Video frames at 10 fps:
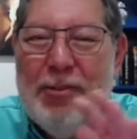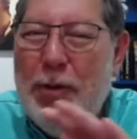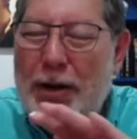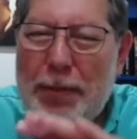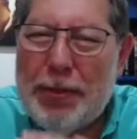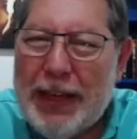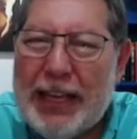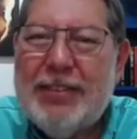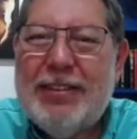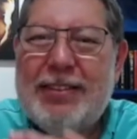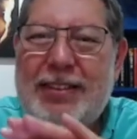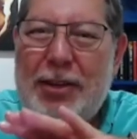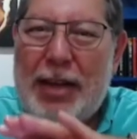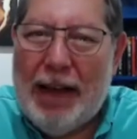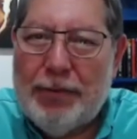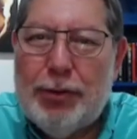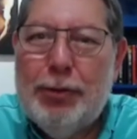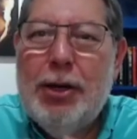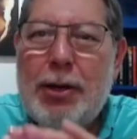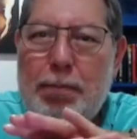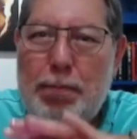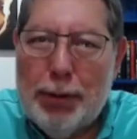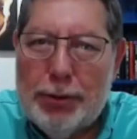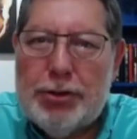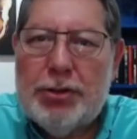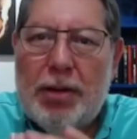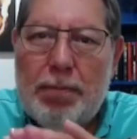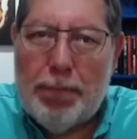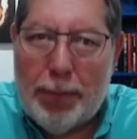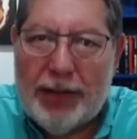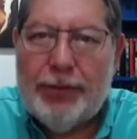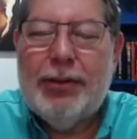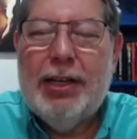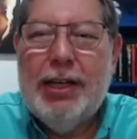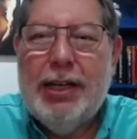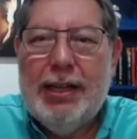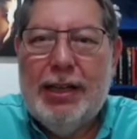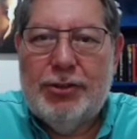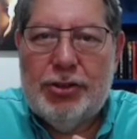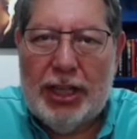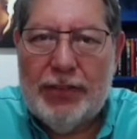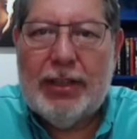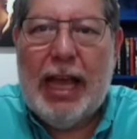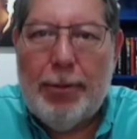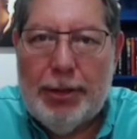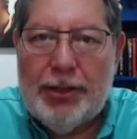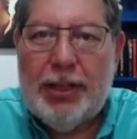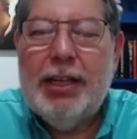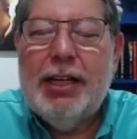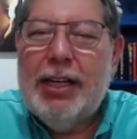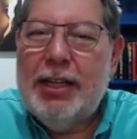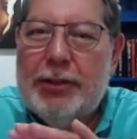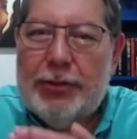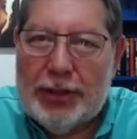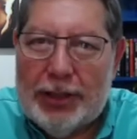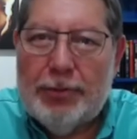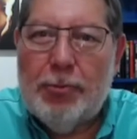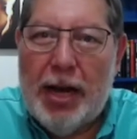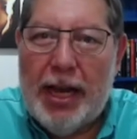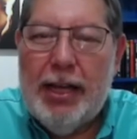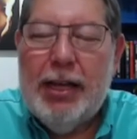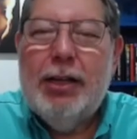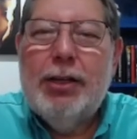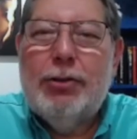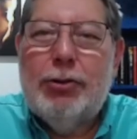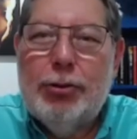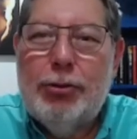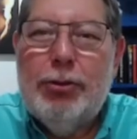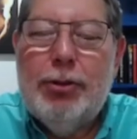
of the things is you have to compress the chest cavity in a certain way to